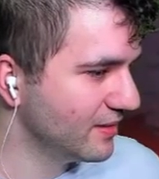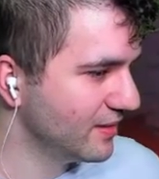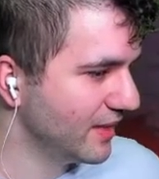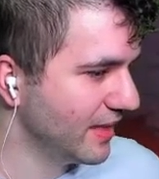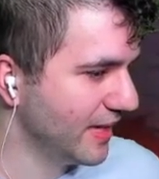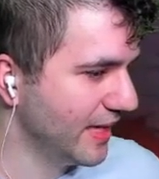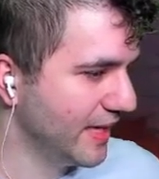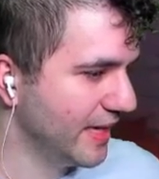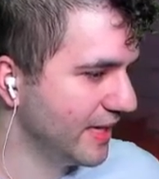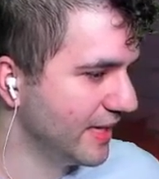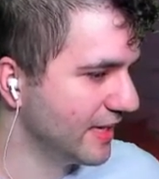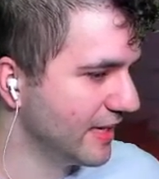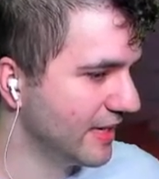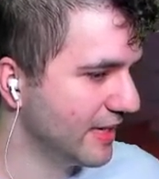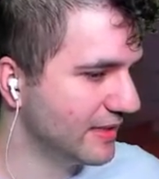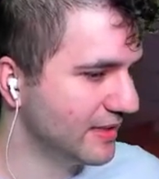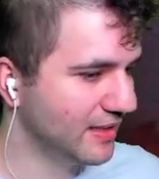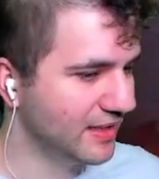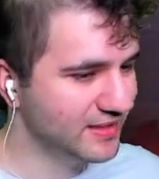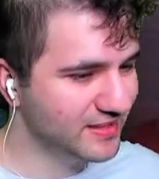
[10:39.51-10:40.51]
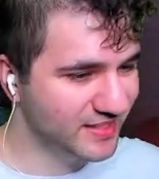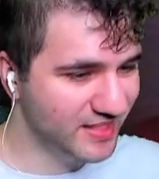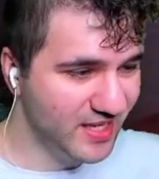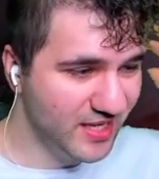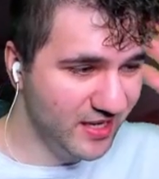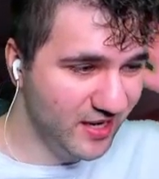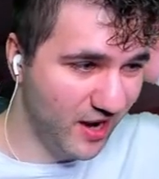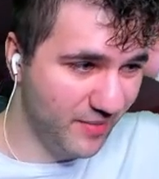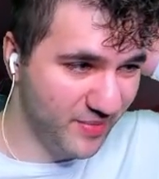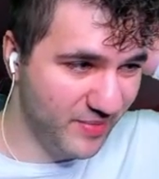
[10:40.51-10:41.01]
And let's see
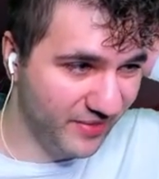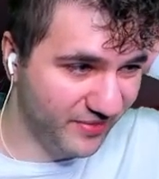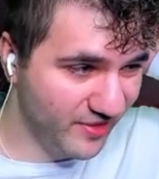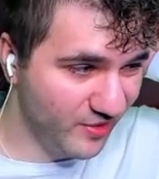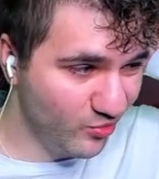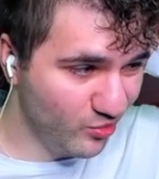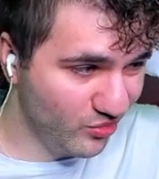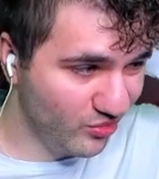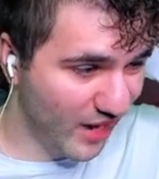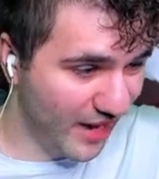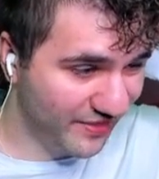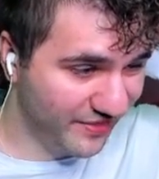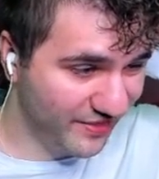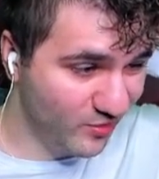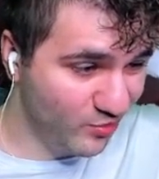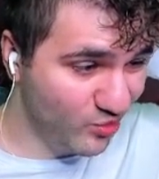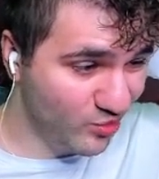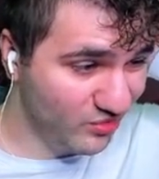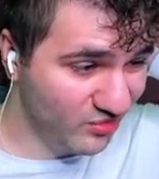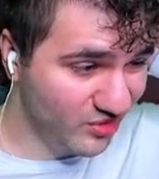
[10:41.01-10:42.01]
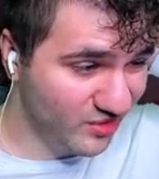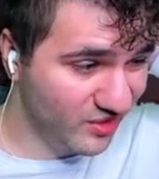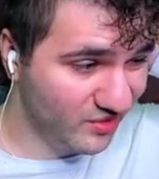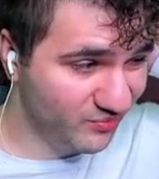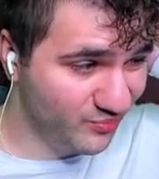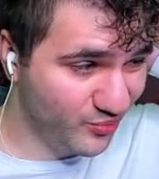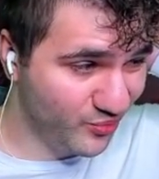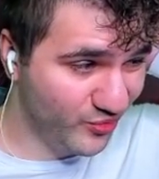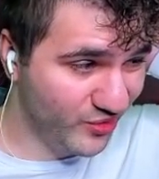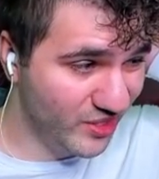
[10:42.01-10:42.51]
here. I mean, I think we're looking
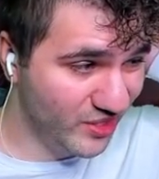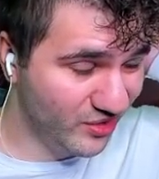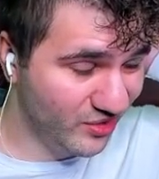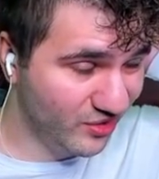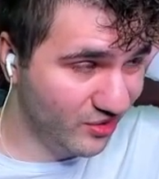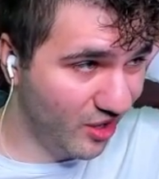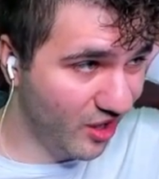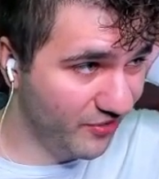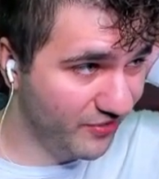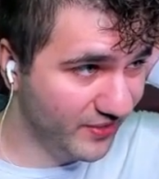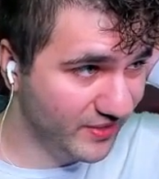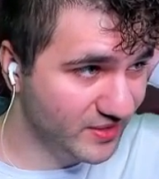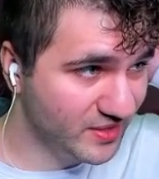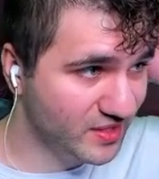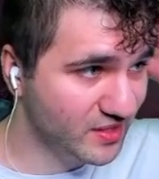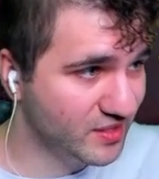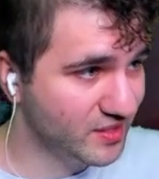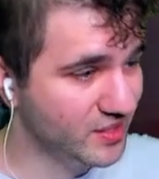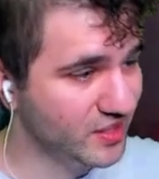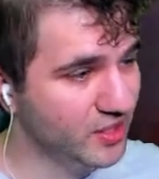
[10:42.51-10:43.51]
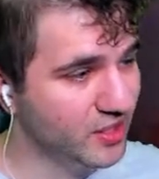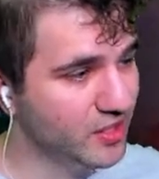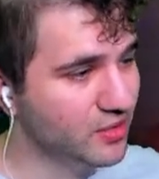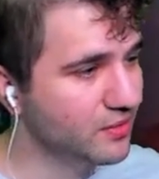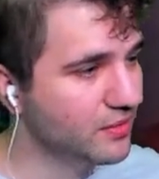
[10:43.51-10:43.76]
pretty good, all things considered.